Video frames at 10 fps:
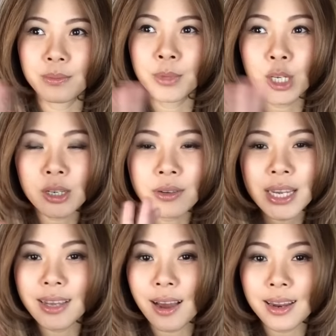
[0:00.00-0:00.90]

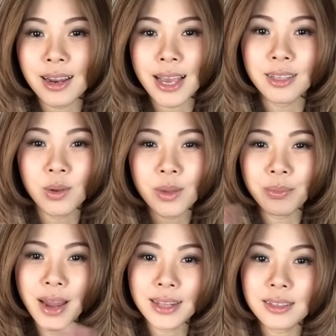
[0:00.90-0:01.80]
blurry kind of line, so it
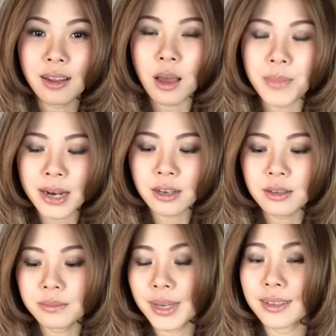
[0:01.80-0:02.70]
blends a lot better.
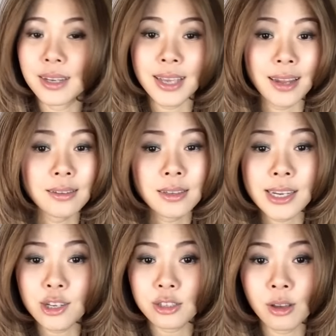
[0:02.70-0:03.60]
But again, to
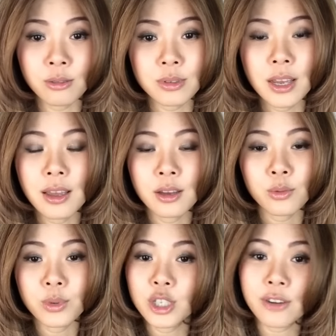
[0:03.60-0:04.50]
each his own,
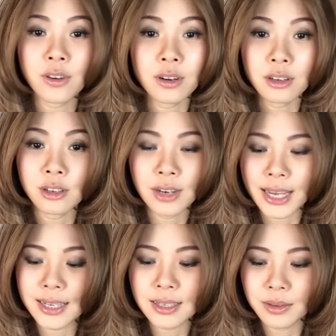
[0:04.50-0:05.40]
whichever you
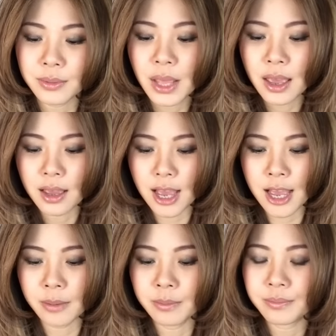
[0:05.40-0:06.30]
like.
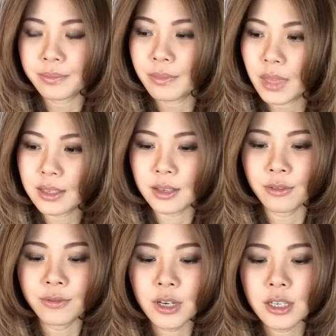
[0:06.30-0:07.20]
So
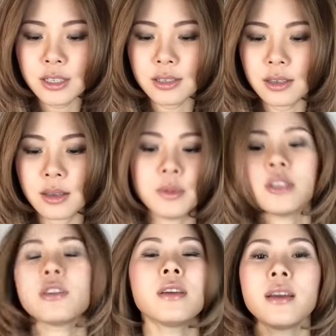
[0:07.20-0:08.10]
first, I'm
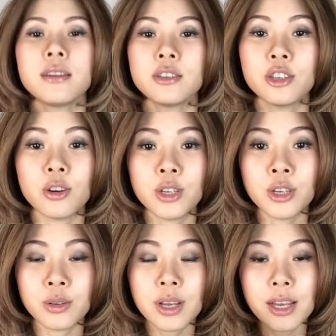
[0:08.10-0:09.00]
just gonna show
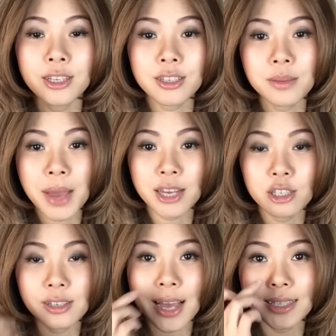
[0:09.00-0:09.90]
you. Just
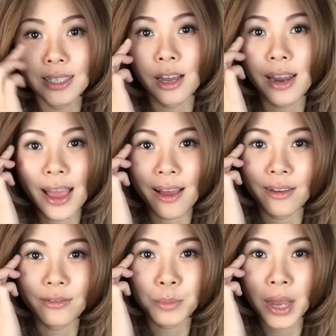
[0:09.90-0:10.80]
imagine I did not
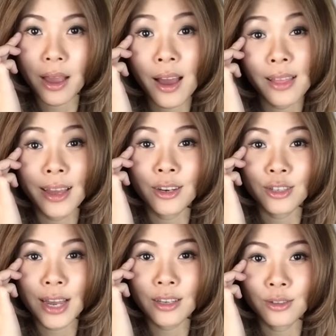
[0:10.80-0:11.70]
have my eyeliner
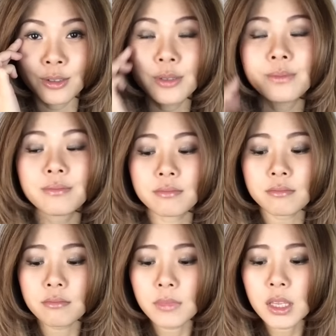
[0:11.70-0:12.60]
tattooed.
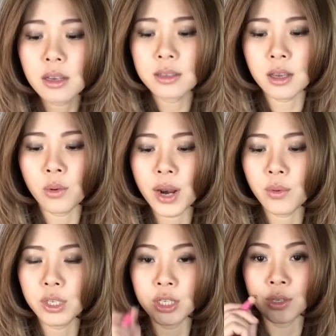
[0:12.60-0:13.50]
So what I
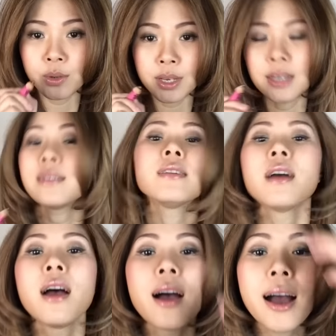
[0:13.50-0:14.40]
would do is
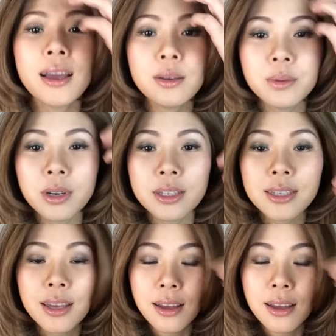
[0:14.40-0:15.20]
I would